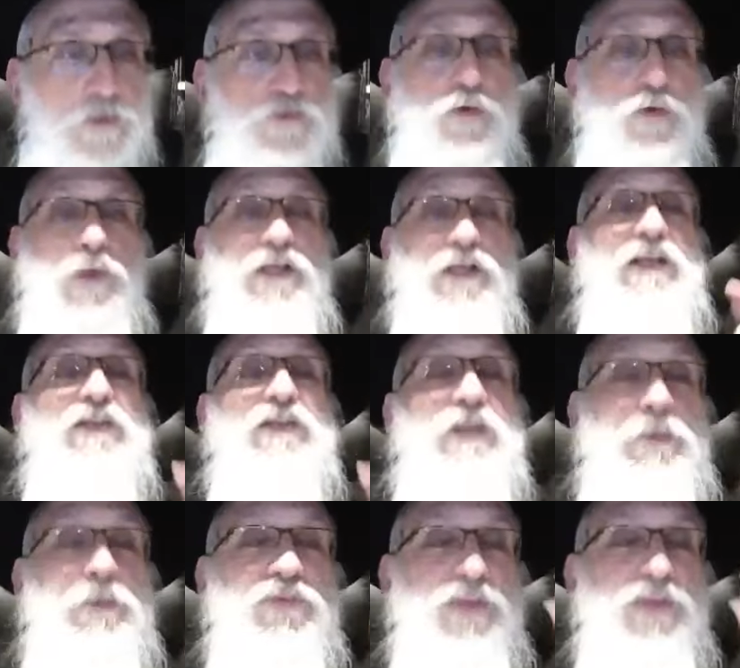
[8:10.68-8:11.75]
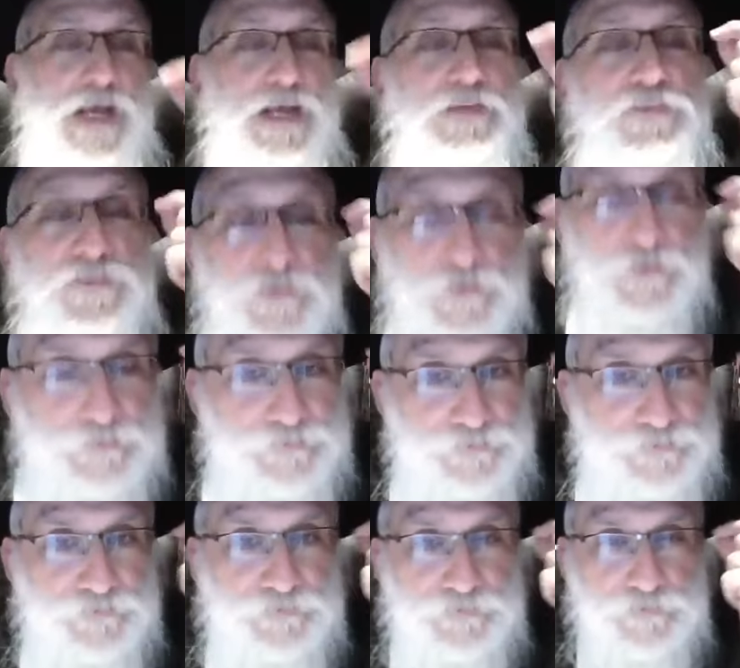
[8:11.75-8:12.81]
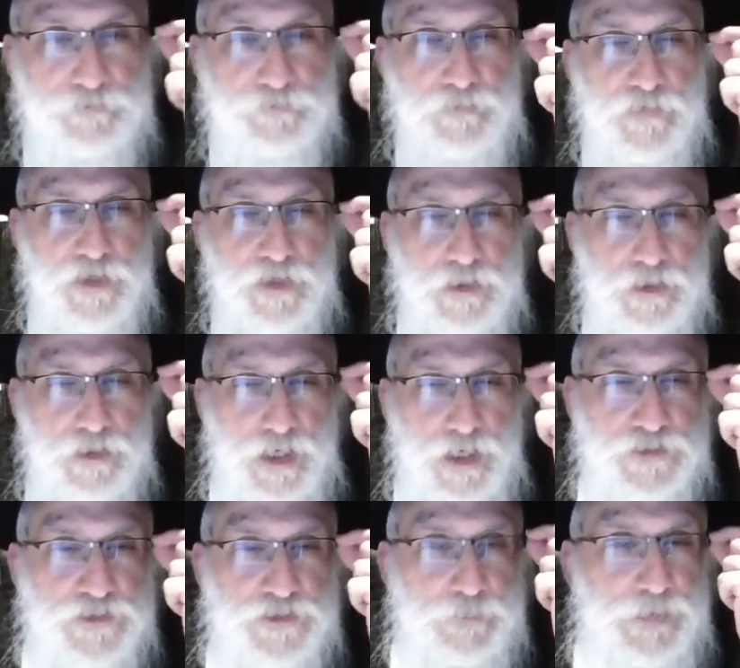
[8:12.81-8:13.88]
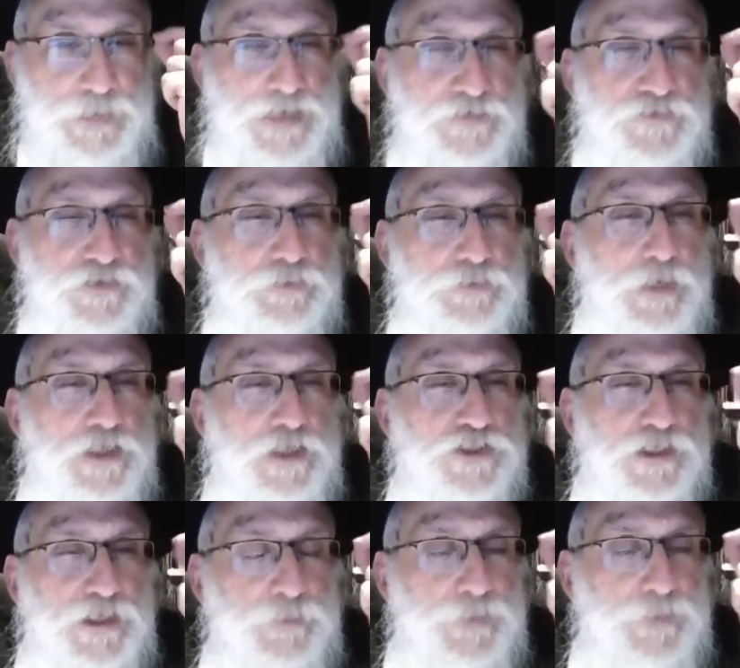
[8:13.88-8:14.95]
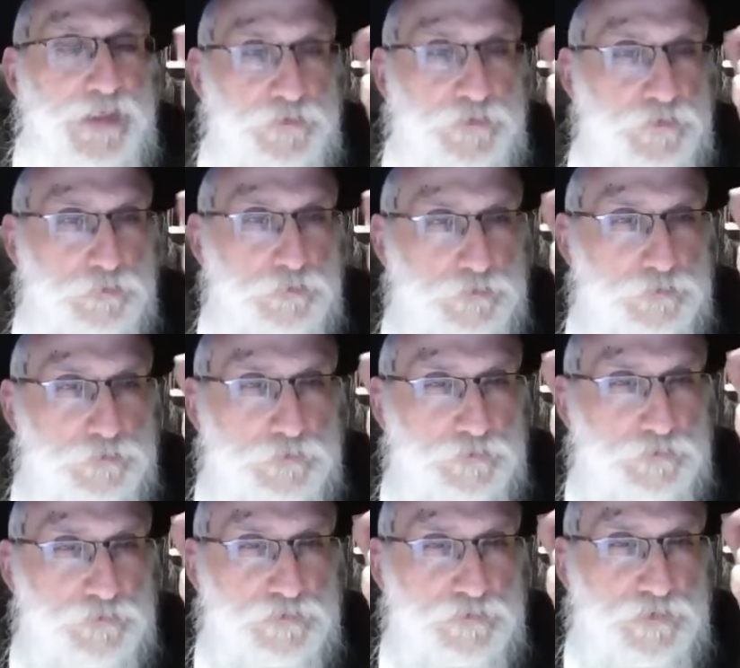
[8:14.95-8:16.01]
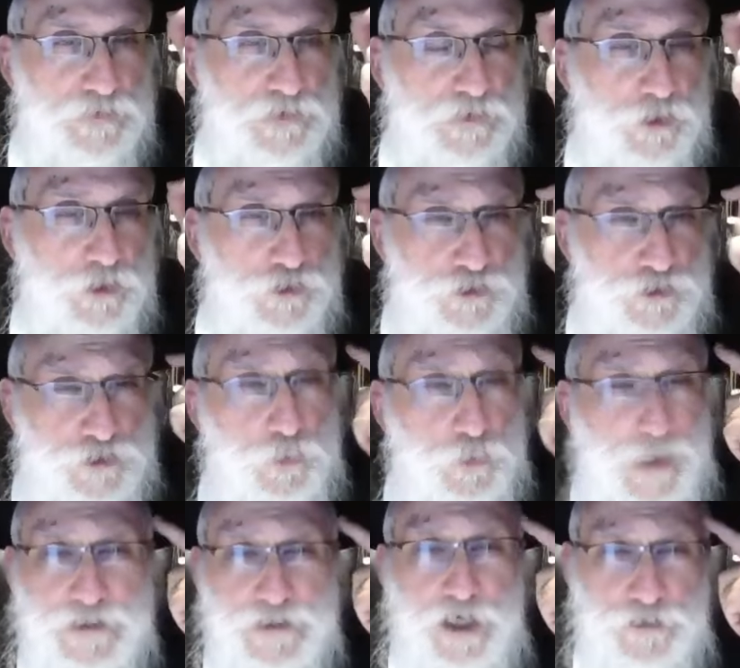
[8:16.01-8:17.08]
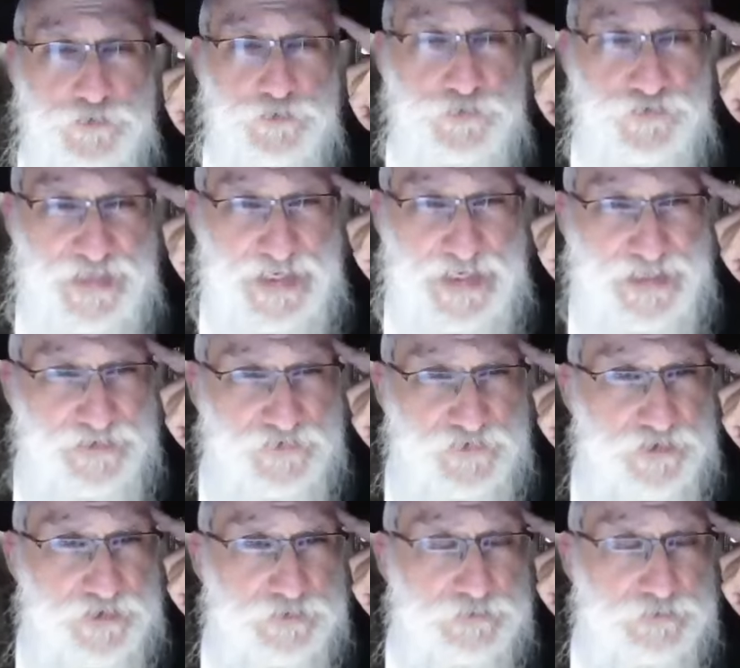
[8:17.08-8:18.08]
So what did Hashem's answer? Hashem answered Moshe Rabbeinu, you want to understand?